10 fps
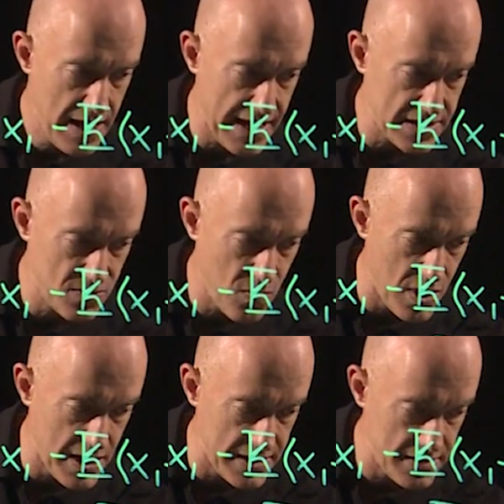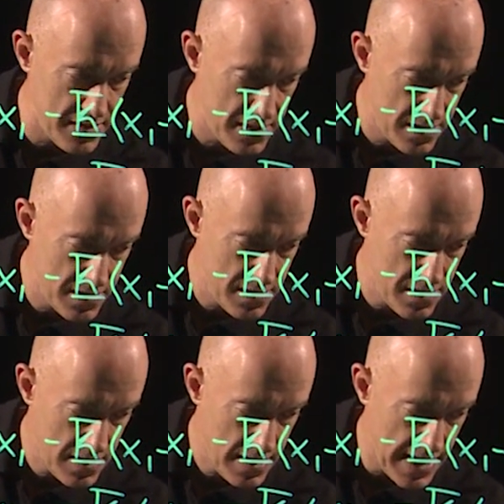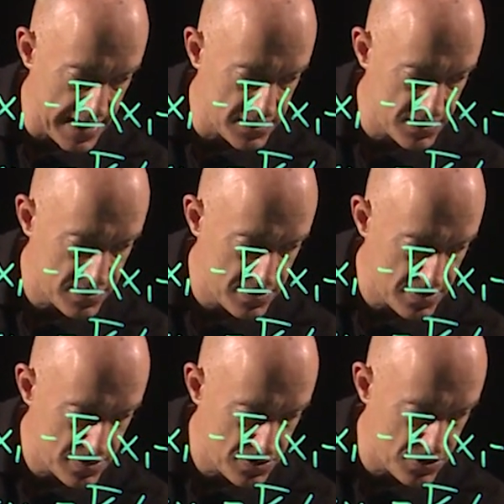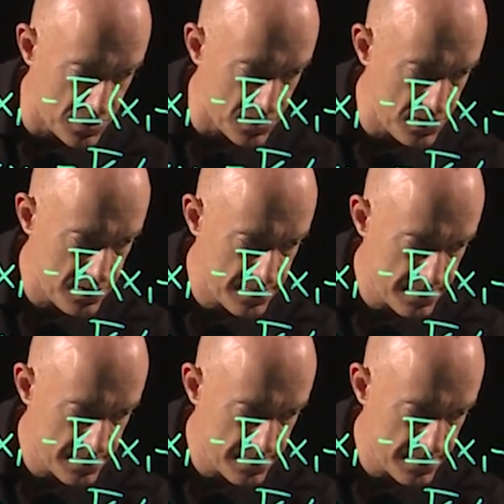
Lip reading: x1, x2.